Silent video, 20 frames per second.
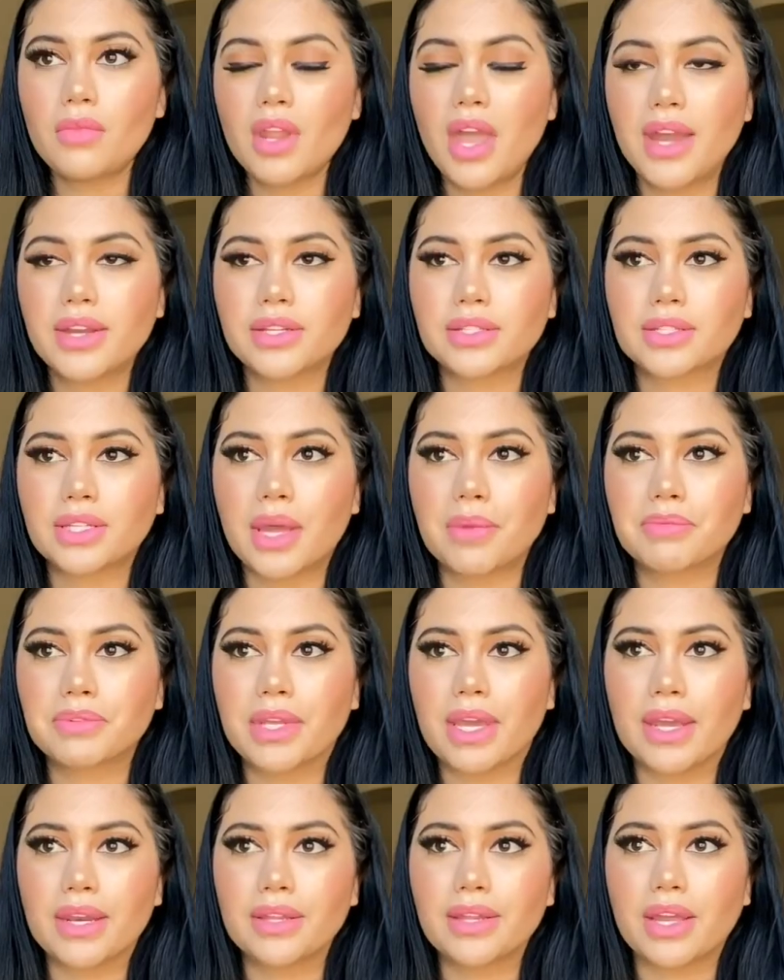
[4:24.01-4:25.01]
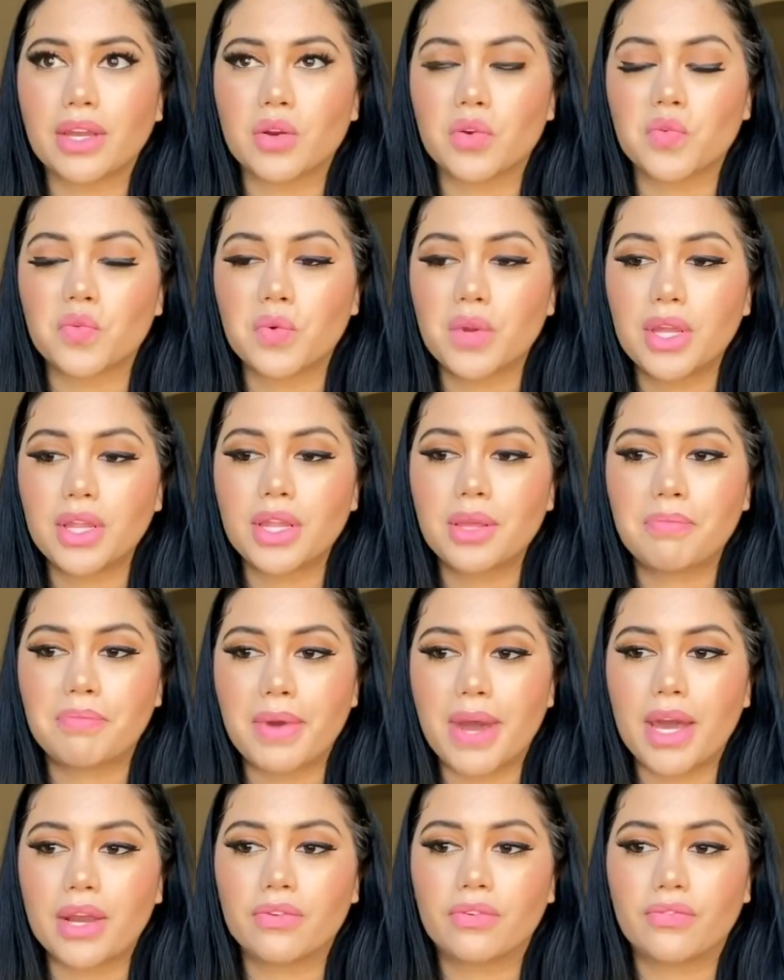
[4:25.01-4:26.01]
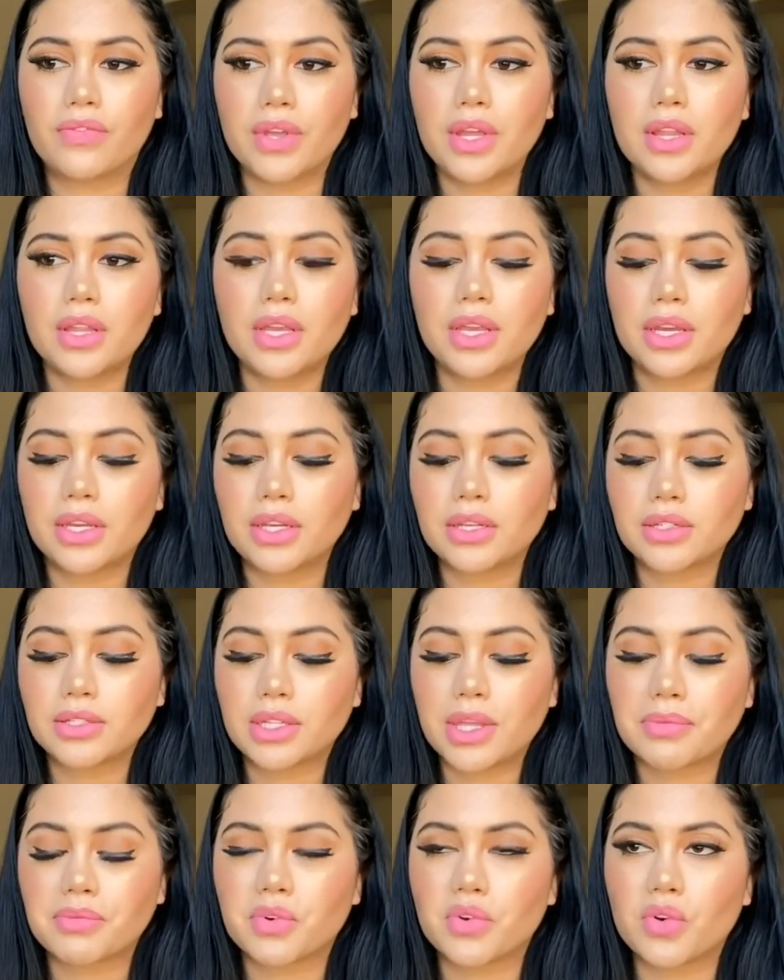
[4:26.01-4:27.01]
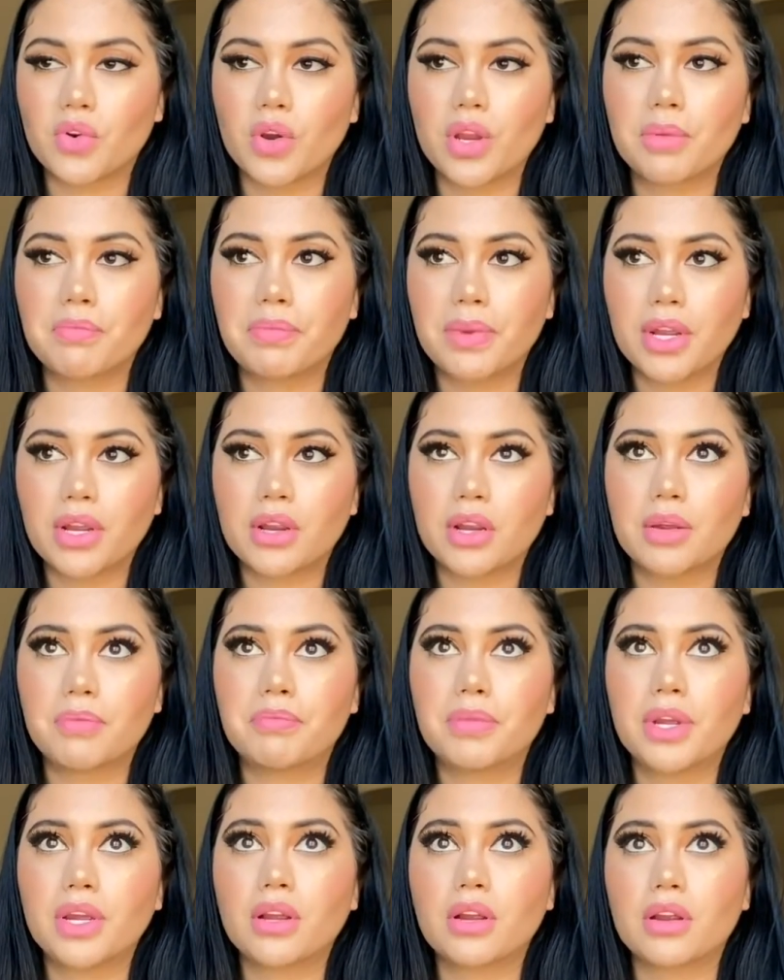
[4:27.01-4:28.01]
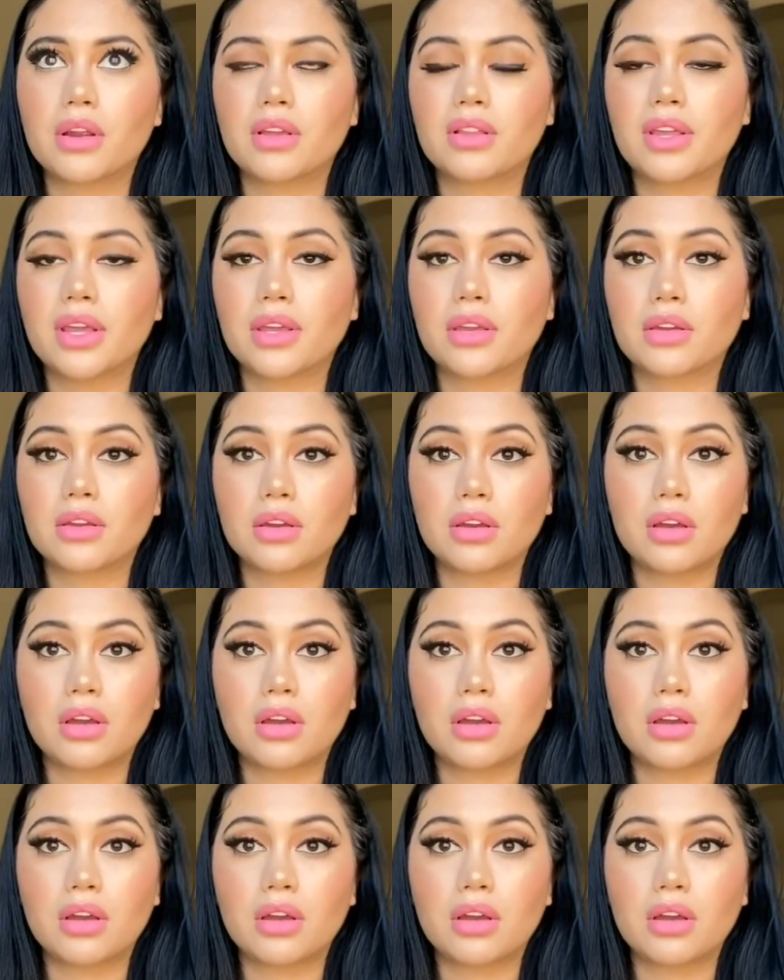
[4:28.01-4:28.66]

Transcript: I just kept getting like a really bad feeling and it just kept growing bigger and bigger, and like